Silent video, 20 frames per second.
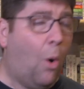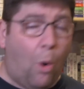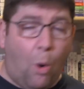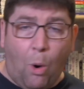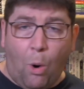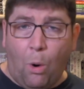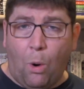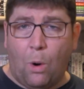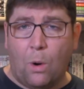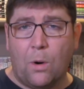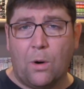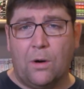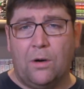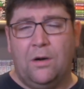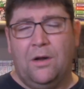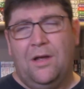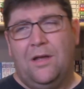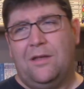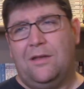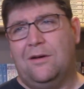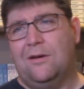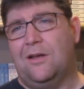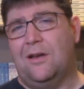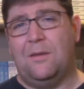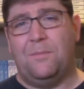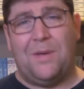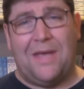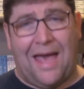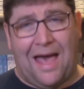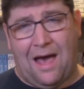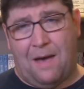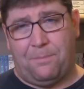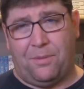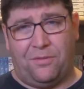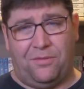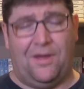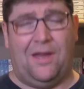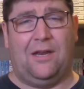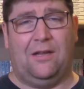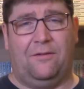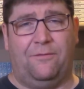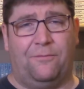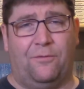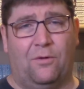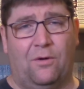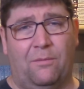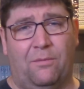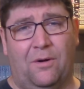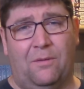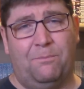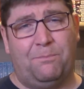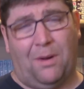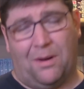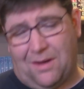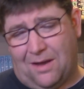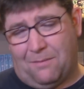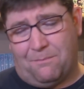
or you're going to be apathetic for it